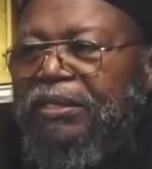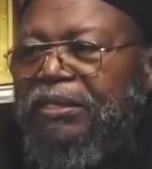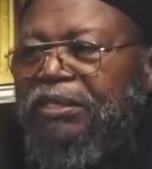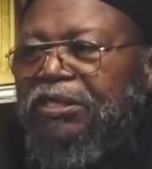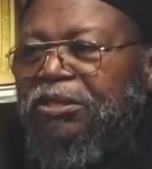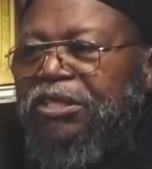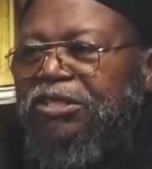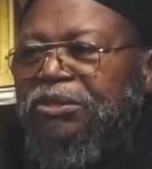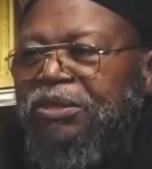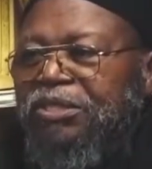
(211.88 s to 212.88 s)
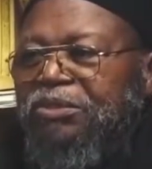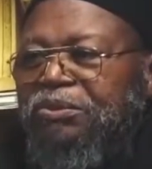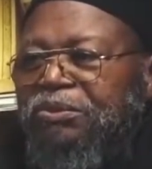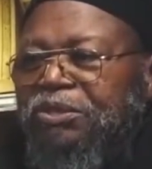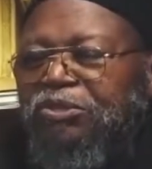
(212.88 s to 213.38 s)
And so this
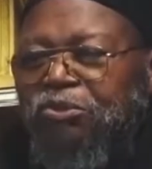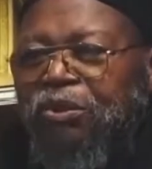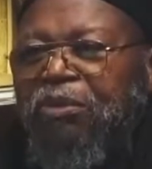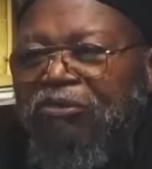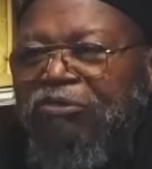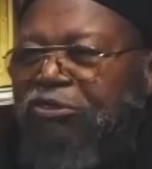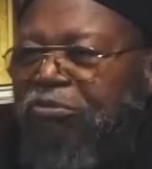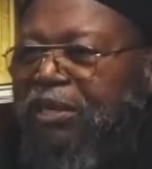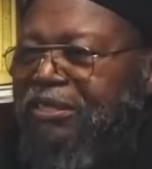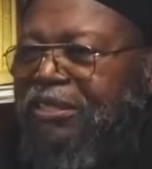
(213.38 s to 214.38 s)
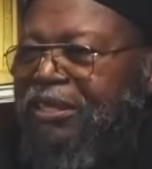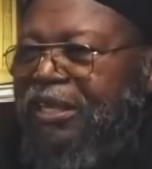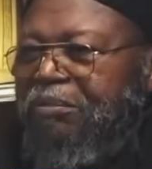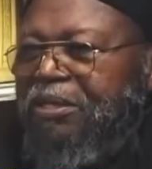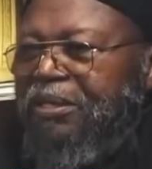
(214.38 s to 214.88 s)
is where my first blessing
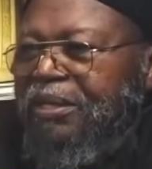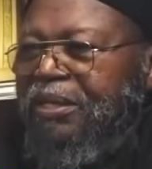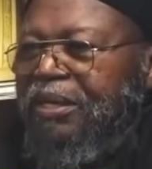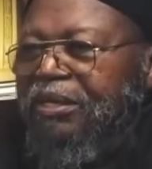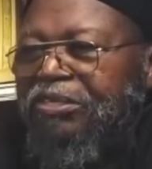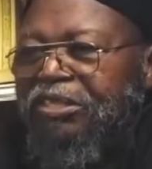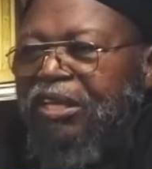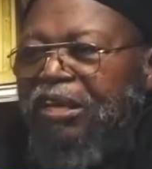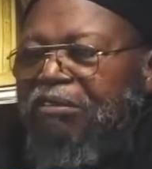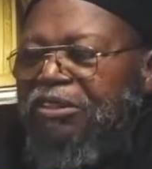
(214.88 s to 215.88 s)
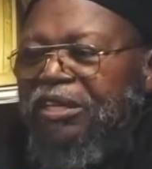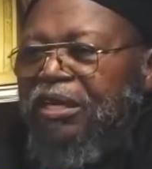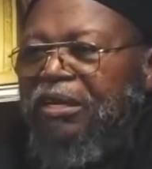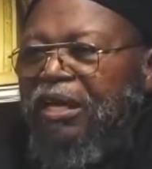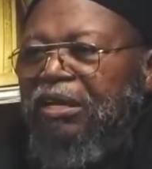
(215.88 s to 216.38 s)
came in. Because
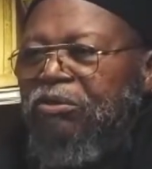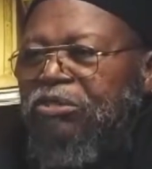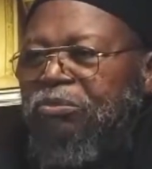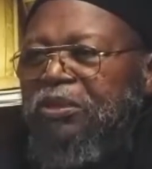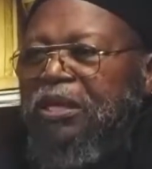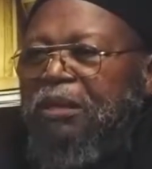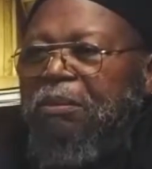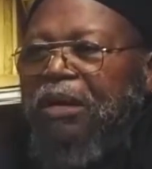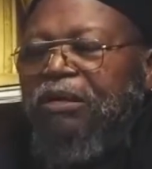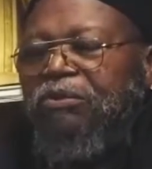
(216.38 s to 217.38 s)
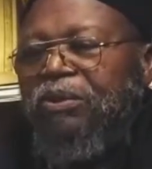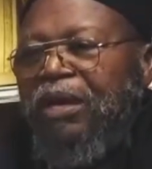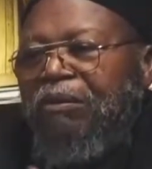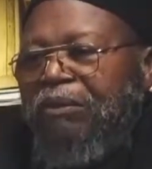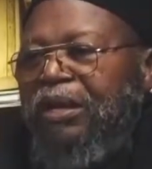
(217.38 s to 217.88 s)
everything that he was speaking about is what
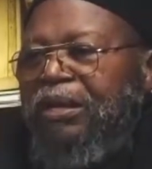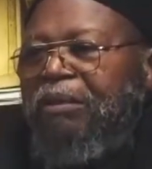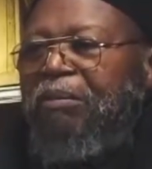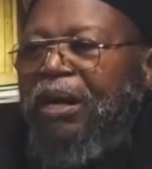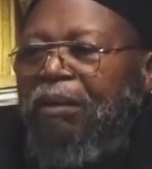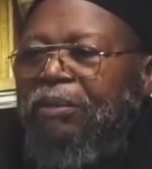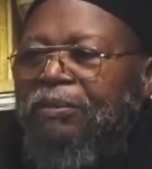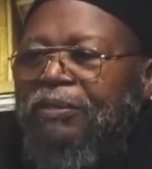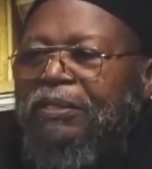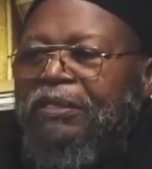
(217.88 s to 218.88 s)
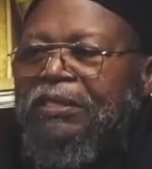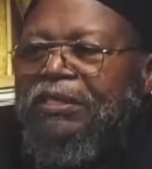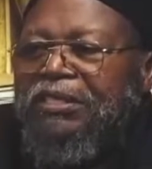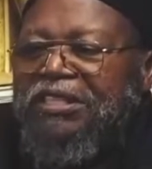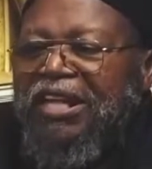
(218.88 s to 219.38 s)
I read in the Bible,
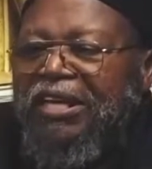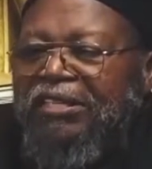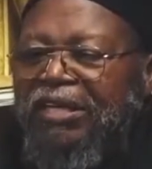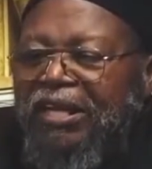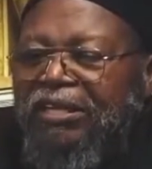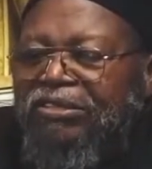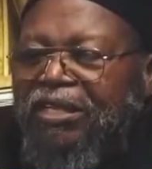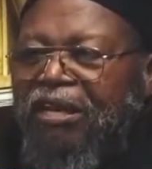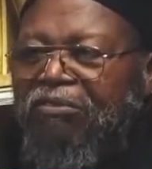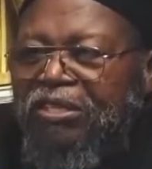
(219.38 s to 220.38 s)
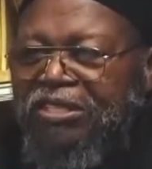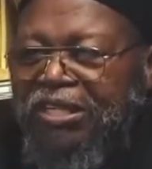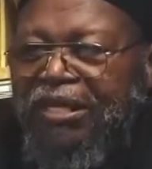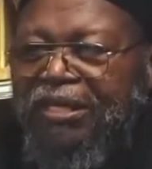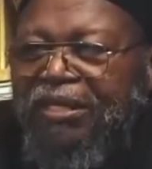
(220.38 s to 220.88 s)
and the things that Islam
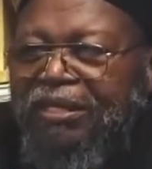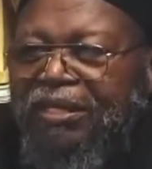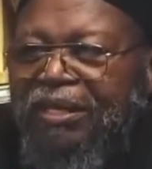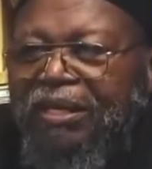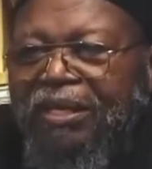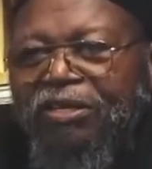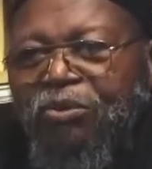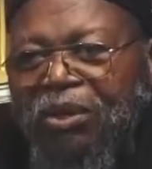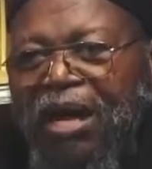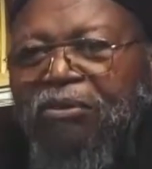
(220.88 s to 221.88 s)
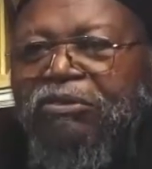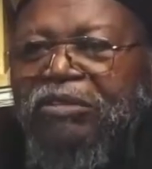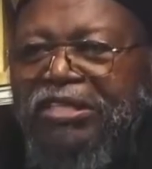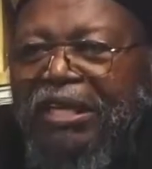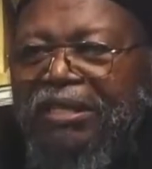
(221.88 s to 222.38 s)
rejected is what I was
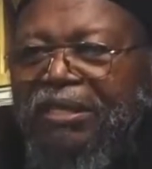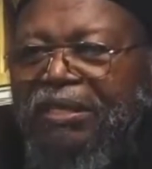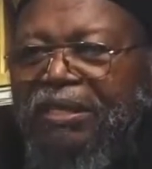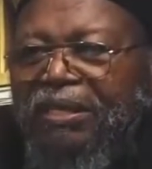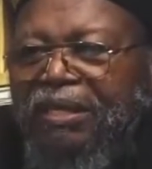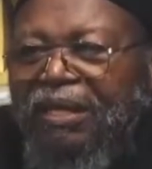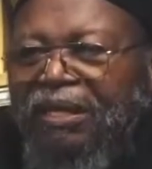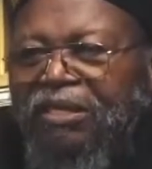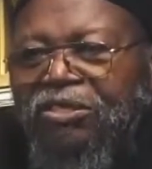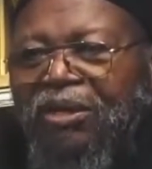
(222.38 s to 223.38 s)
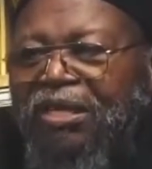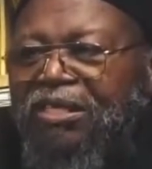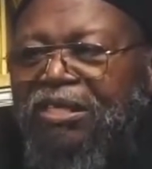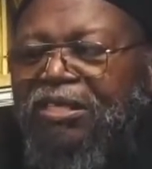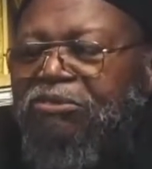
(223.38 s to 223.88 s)
rejecting. So I
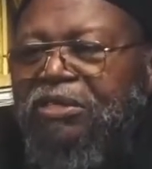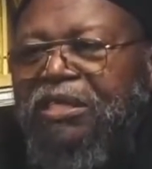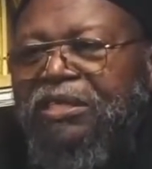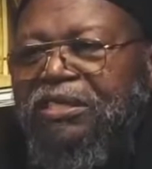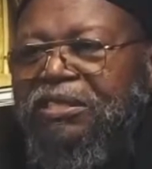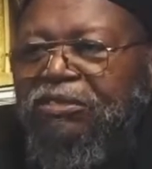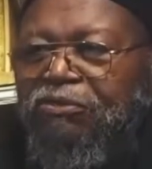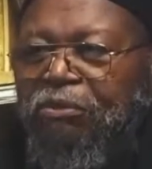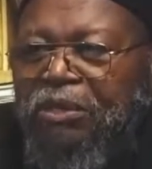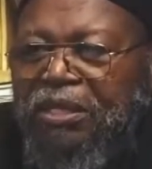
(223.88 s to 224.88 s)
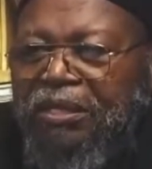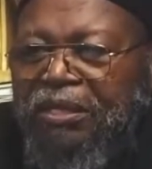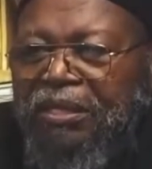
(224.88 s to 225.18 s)
said, this religion is for me.